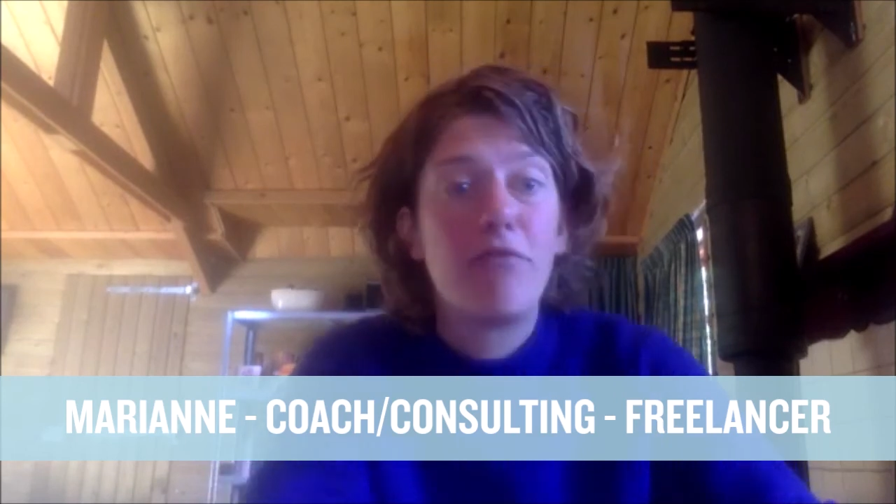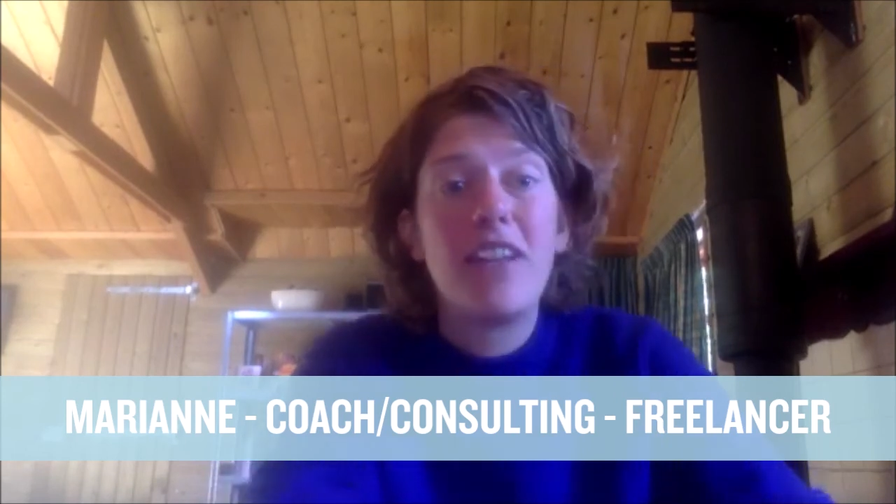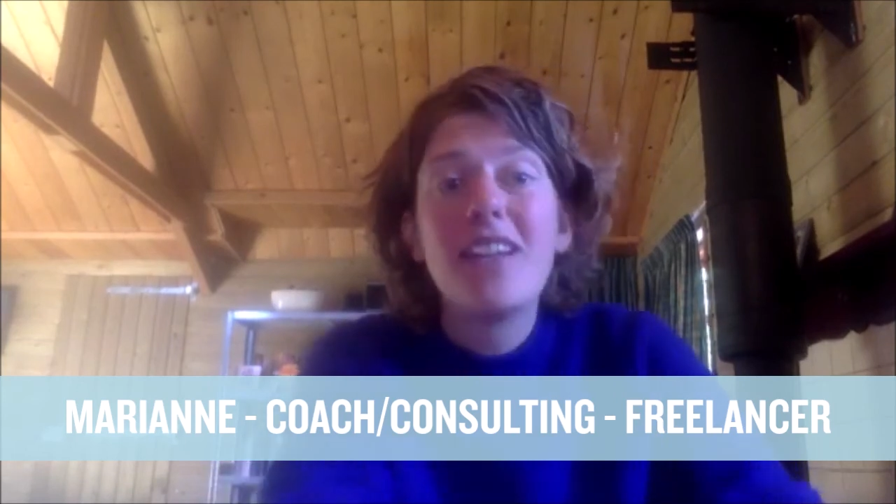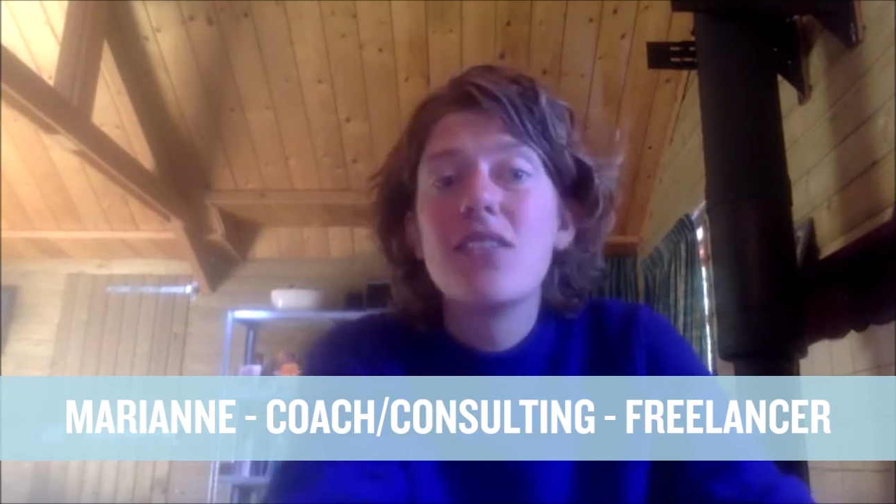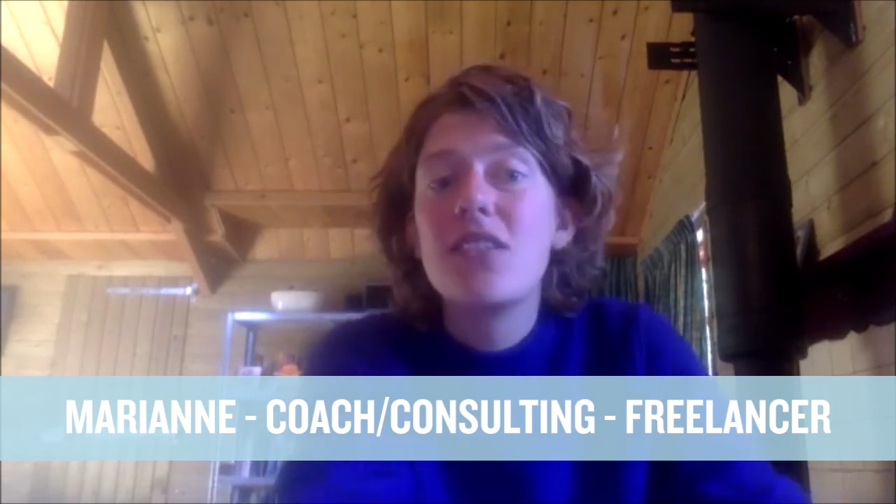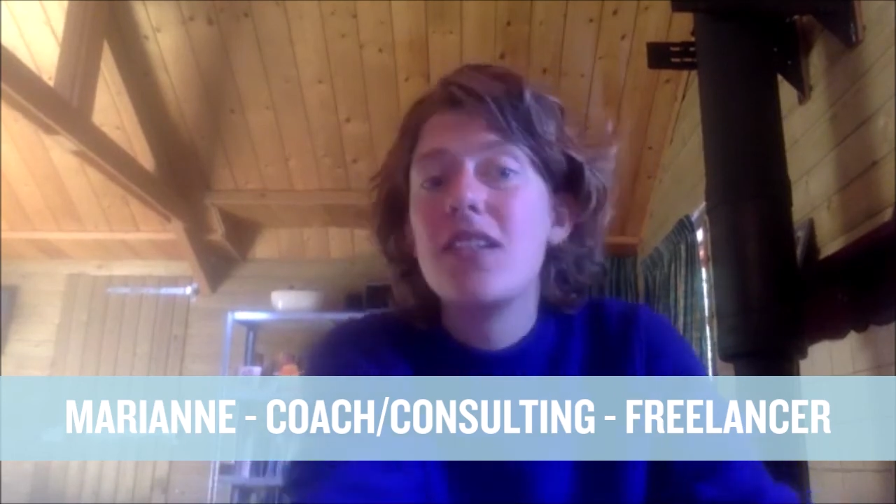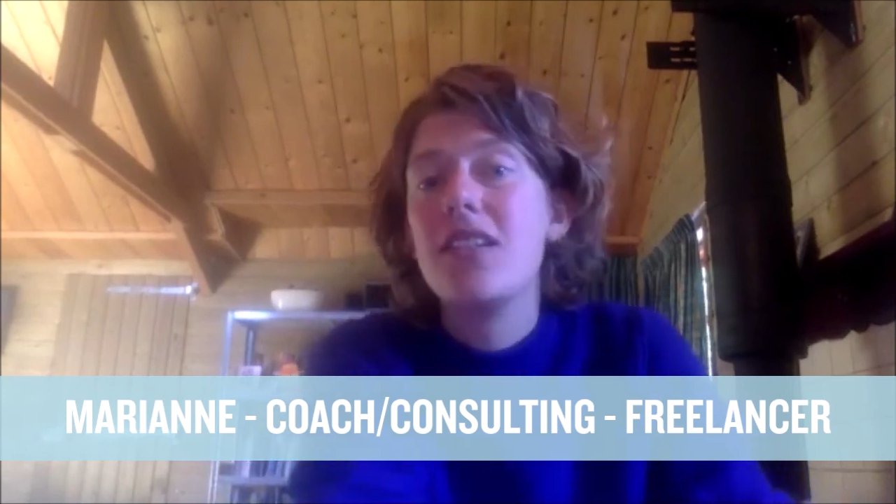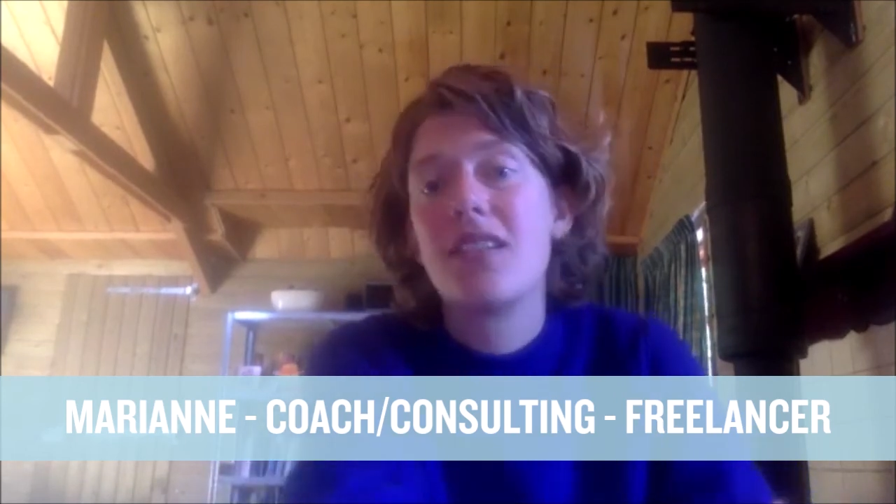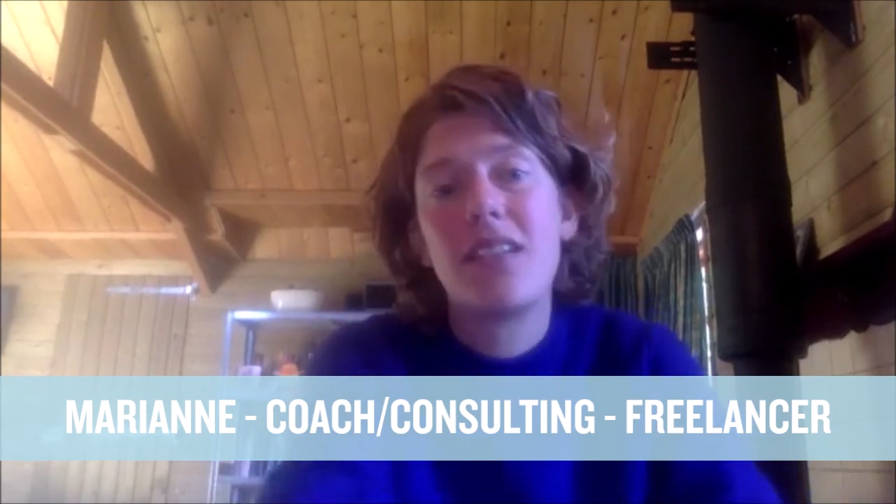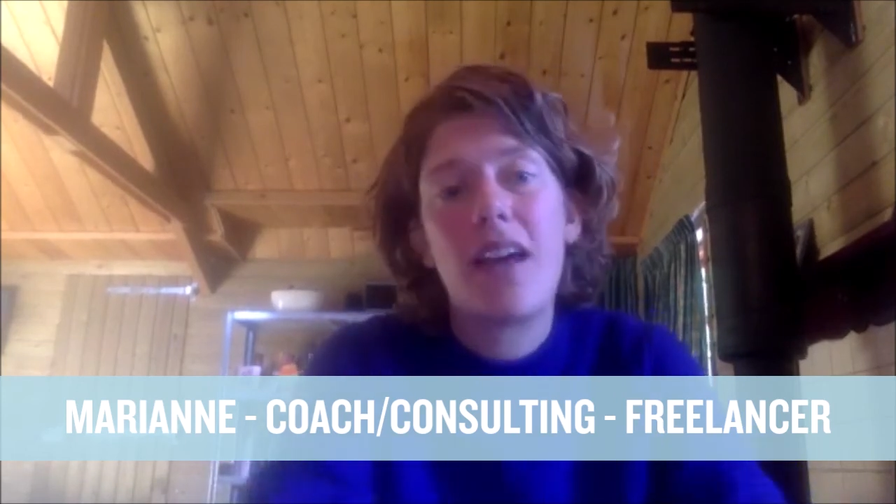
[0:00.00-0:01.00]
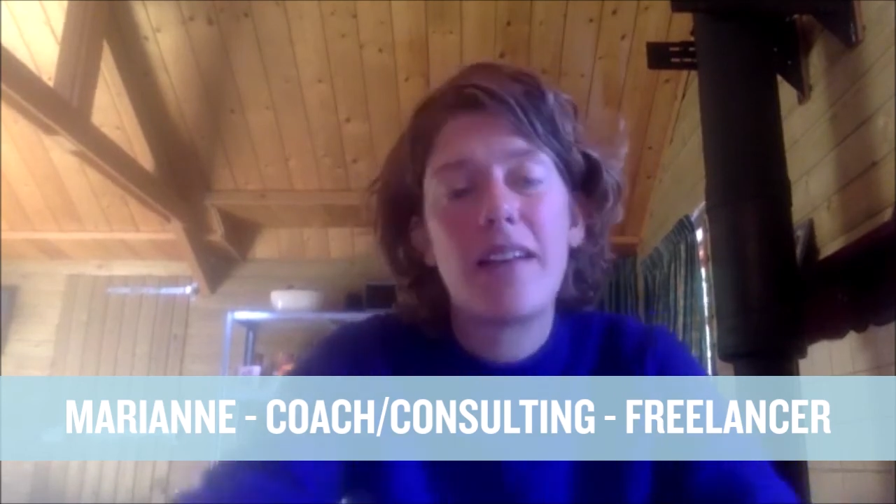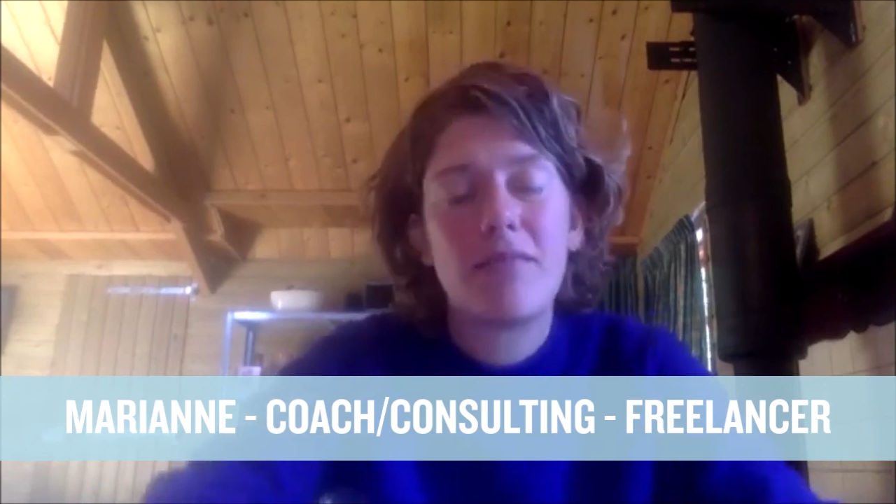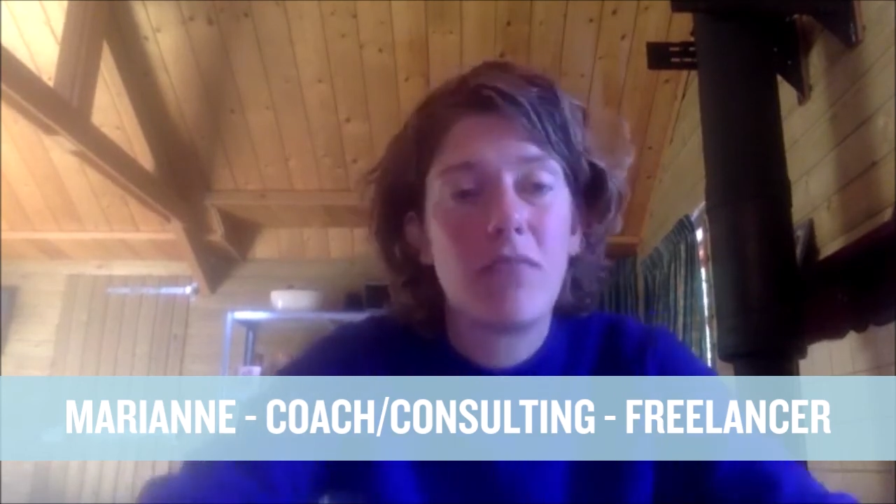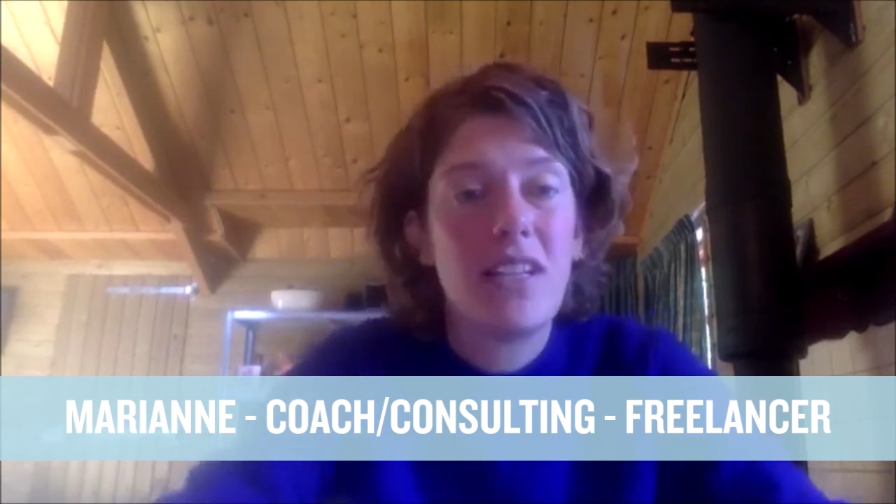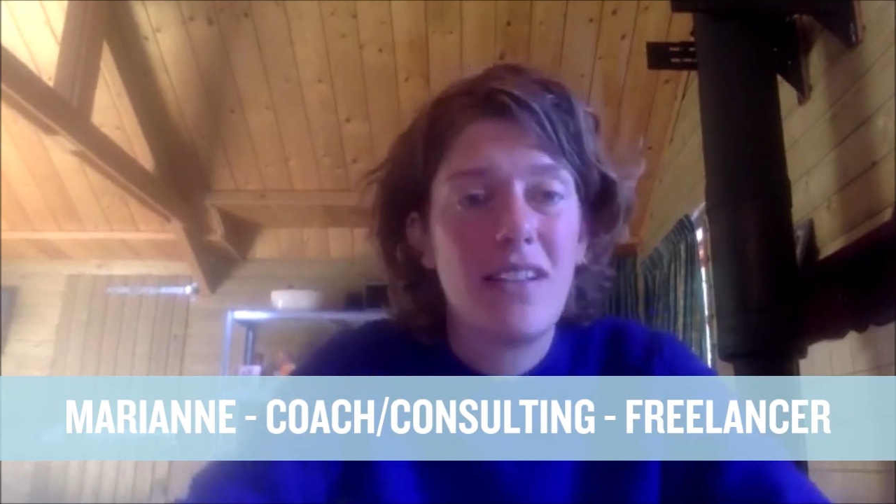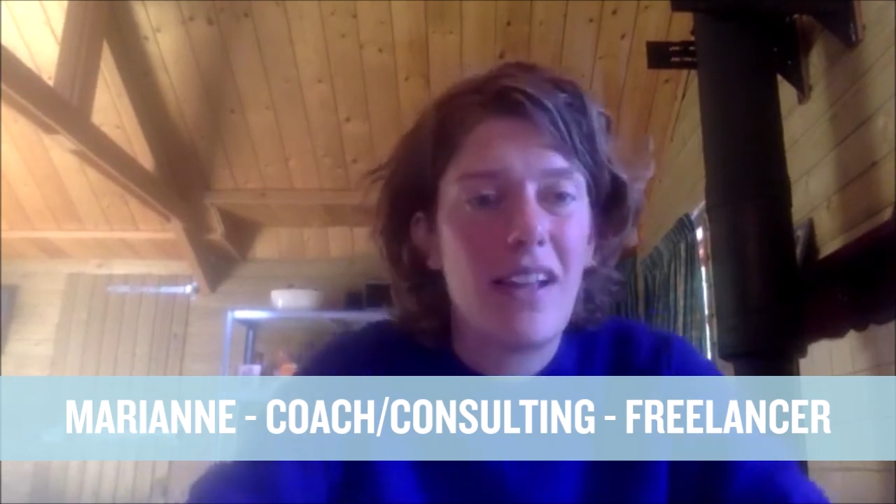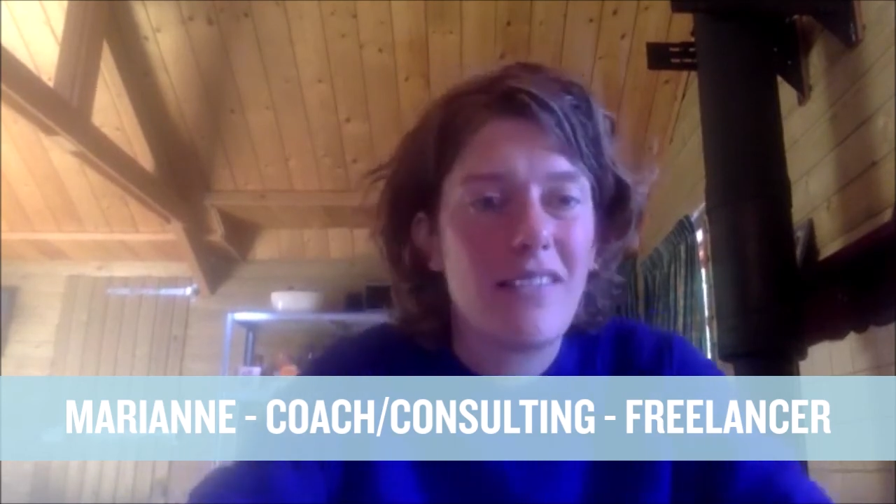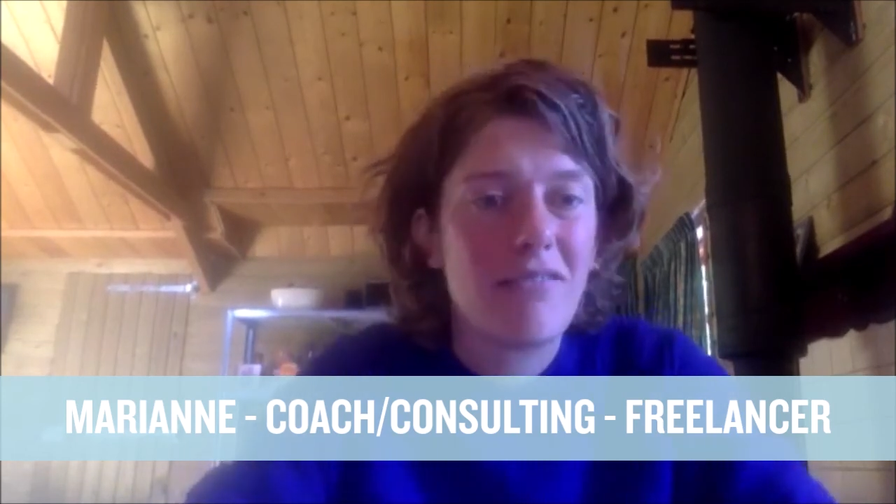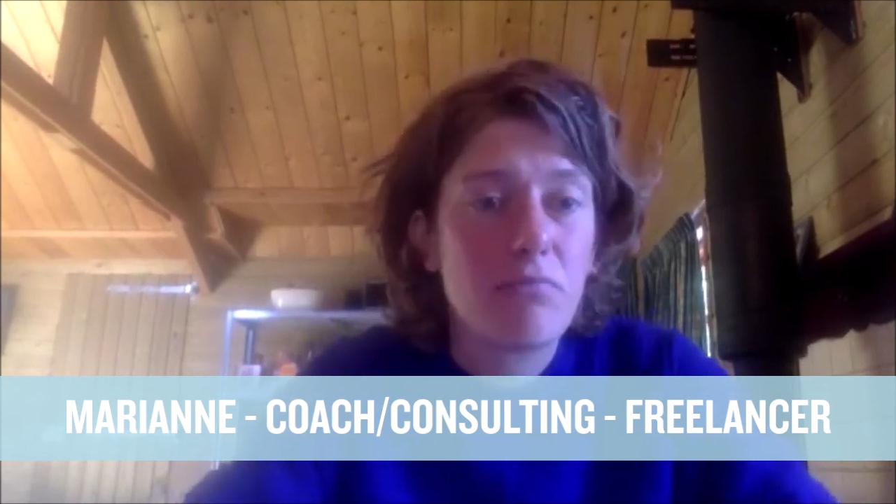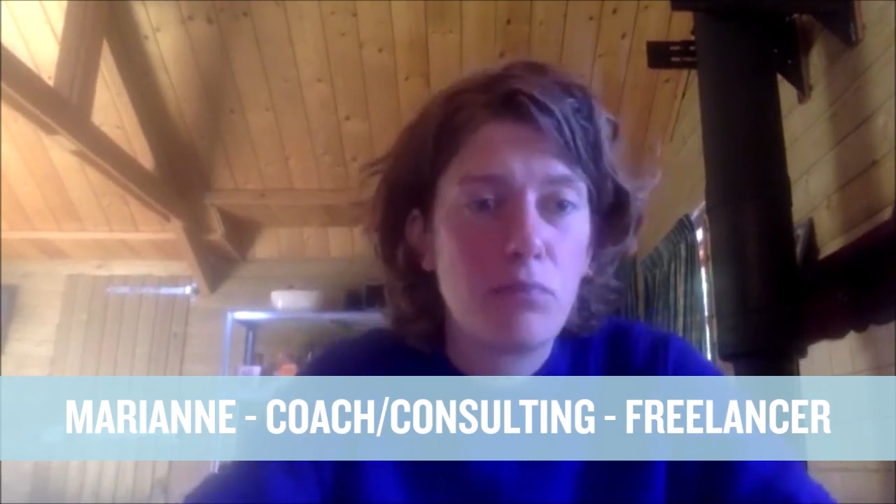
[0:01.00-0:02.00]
vacancies in that